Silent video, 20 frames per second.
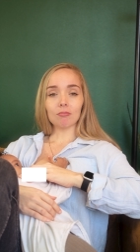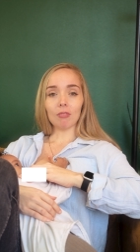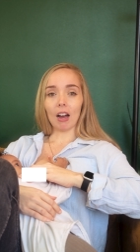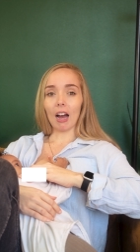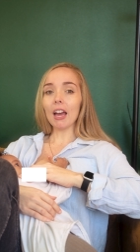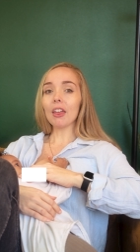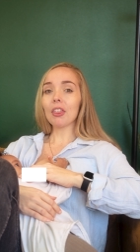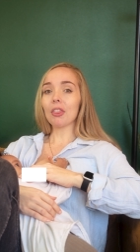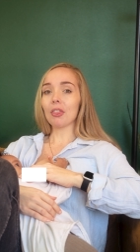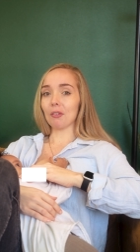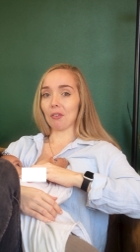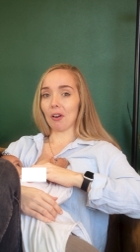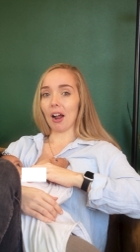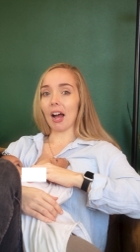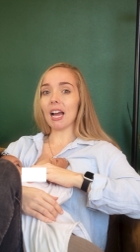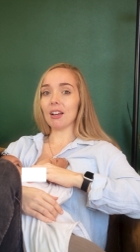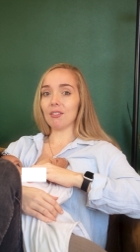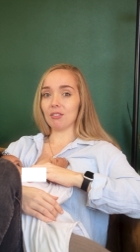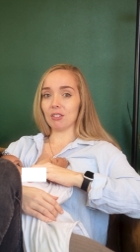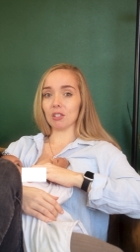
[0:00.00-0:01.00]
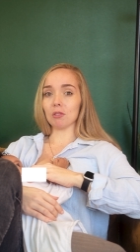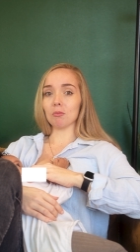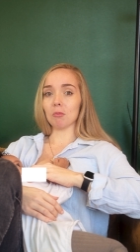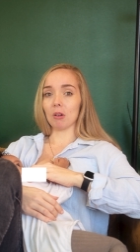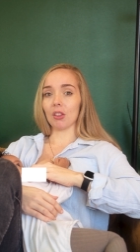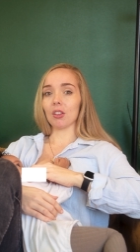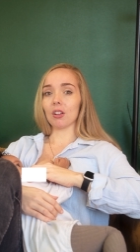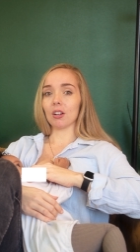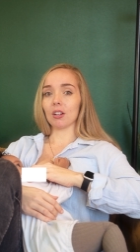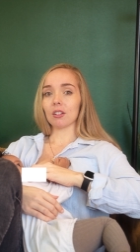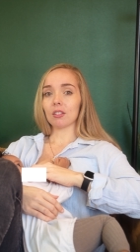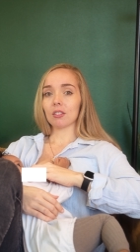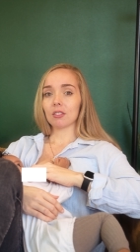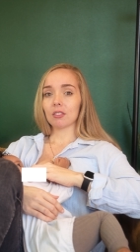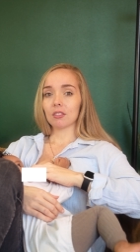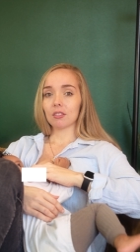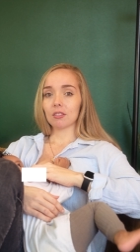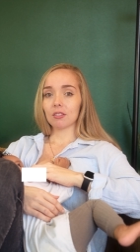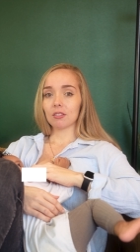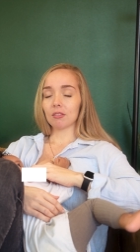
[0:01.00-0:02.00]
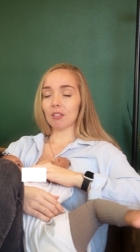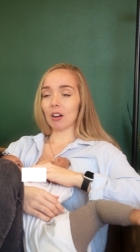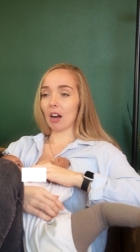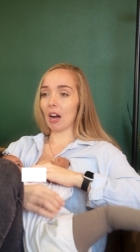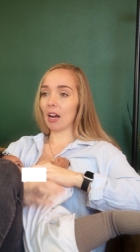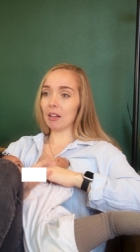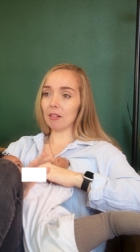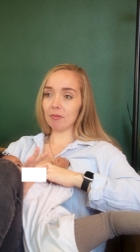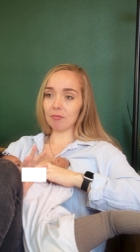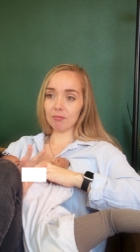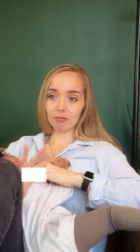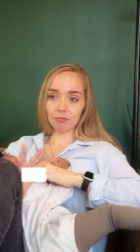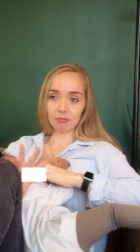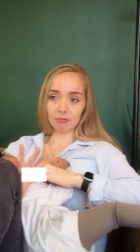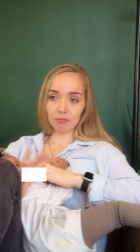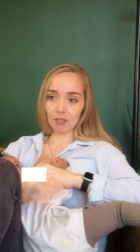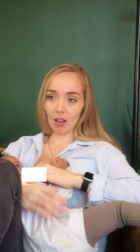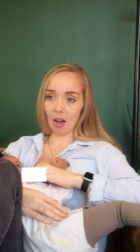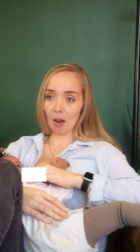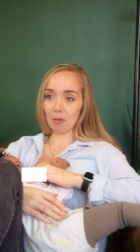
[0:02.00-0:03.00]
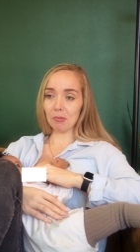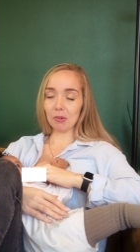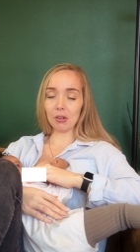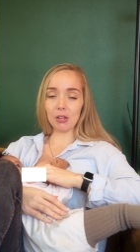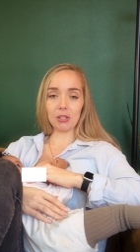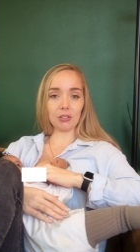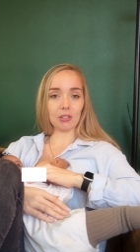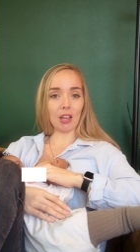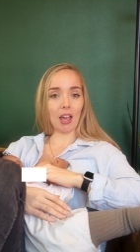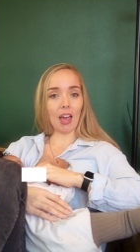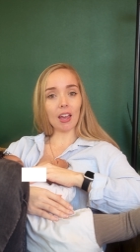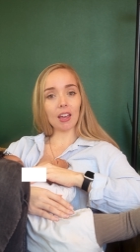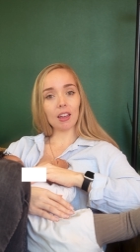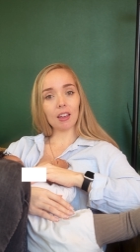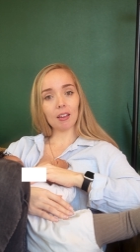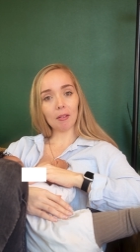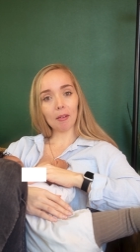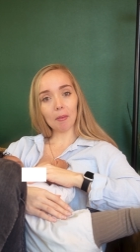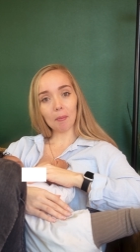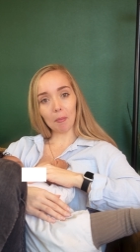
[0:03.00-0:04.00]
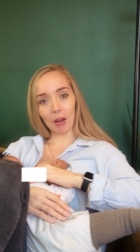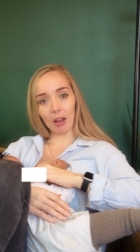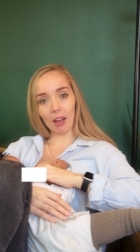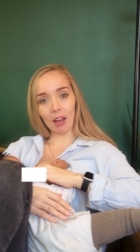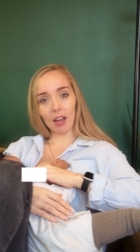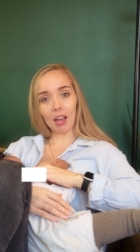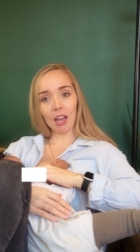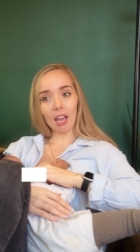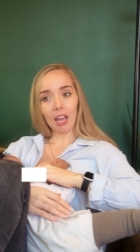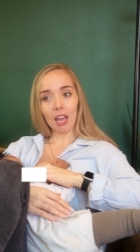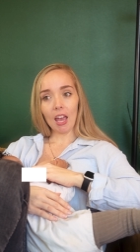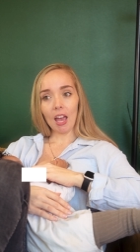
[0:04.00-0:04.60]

i thrive as a mother i humble as heck but